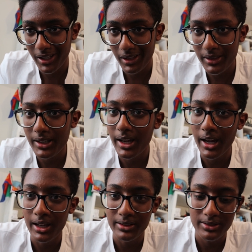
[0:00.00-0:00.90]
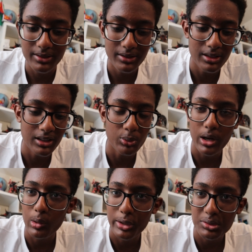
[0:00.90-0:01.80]
get that has the
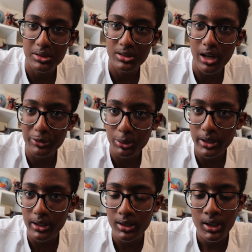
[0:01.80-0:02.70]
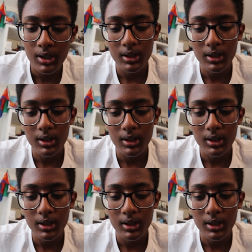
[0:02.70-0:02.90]
WearOS 3 software.